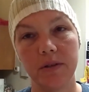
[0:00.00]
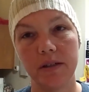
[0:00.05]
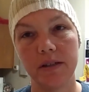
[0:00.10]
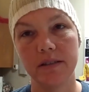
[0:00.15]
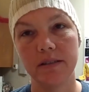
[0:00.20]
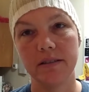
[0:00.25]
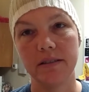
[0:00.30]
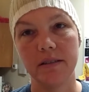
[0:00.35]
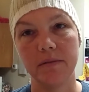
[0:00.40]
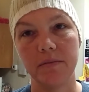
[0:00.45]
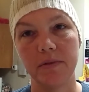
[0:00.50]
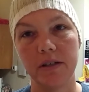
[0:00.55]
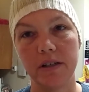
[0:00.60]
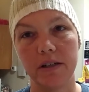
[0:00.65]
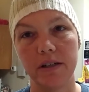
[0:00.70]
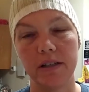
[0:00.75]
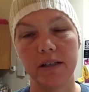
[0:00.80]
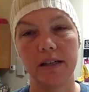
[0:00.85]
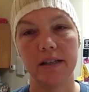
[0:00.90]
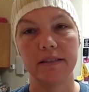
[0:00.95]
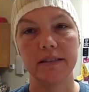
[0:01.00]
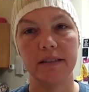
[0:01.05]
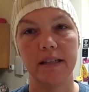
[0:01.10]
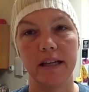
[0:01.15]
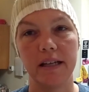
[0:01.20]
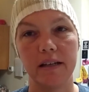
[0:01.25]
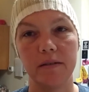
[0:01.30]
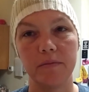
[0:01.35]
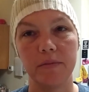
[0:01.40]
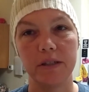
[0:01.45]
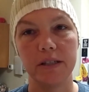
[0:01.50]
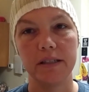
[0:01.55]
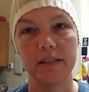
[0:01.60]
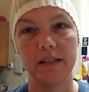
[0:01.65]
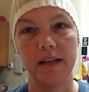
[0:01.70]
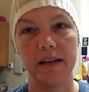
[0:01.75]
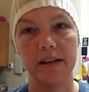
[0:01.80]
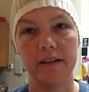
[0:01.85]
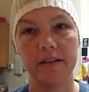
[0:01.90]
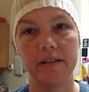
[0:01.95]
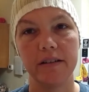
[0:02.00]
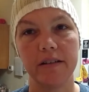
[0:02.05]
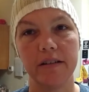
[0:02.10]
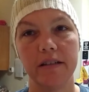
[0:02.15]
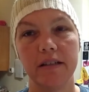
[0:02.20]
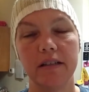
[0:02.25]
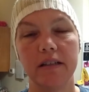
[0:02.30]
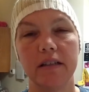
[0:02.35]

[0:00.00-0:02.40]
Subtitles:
so I didn't sleep very good last night. I'm pretty tired.